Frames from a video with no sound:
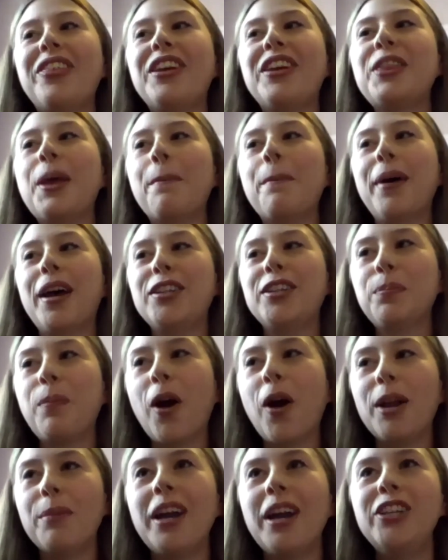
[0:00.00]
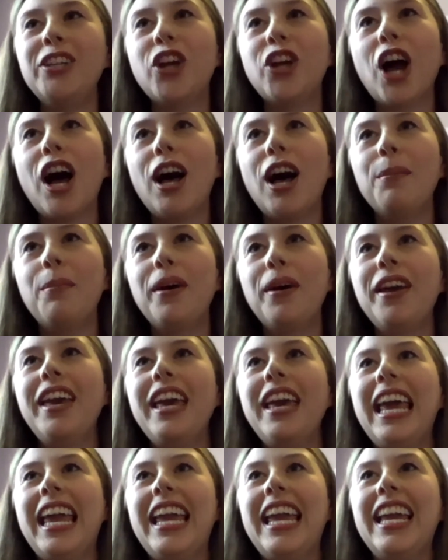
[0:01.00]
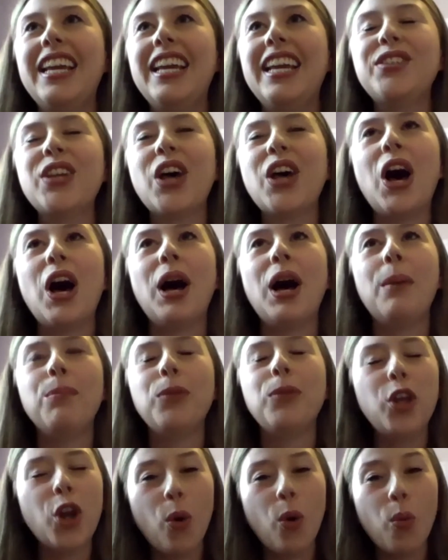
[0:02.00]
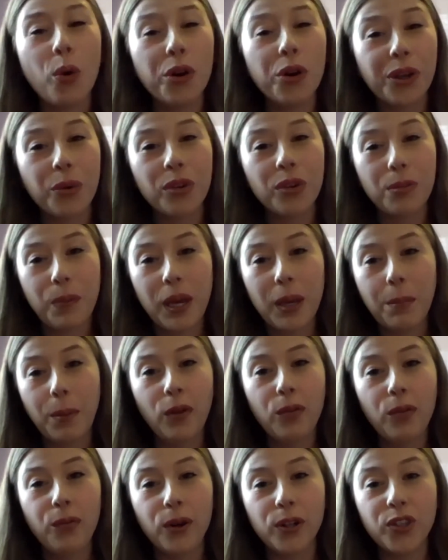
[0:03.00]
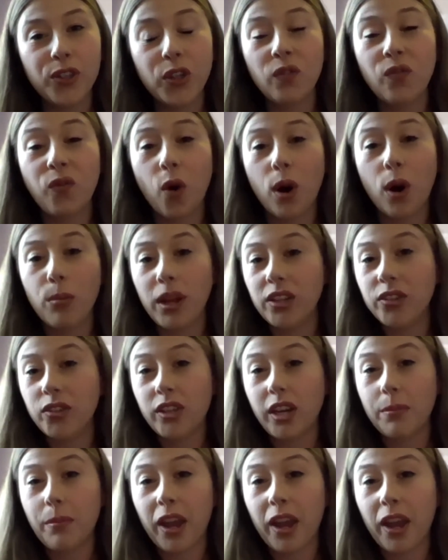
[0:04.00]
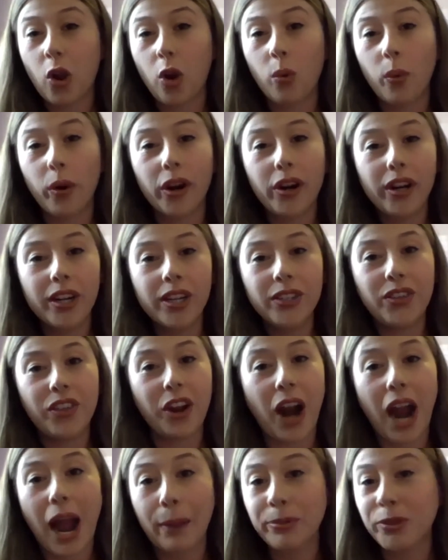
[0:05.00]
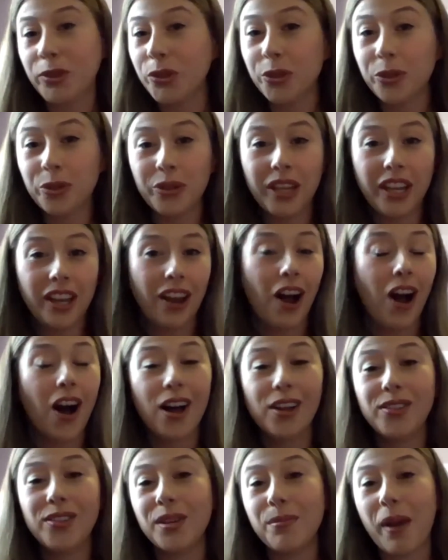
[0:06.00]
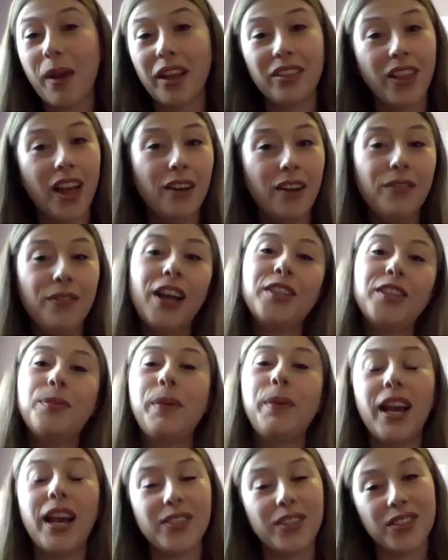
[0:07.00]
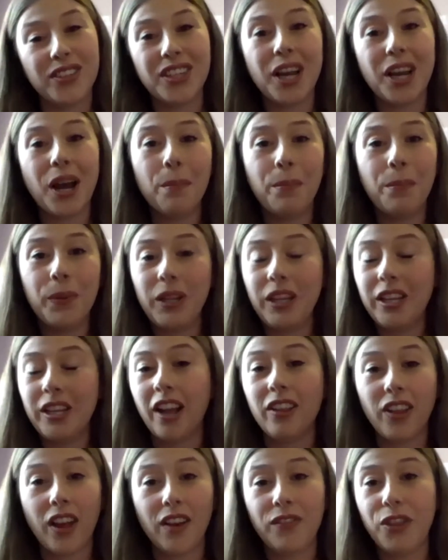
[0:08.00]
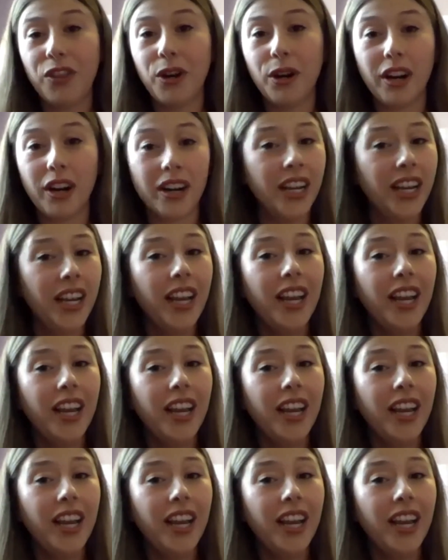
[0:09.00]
think the best part of my job is, you know, working with people first and foremost, and my coworkers. They're absolutely awesome. I love SBS as a company, and I love their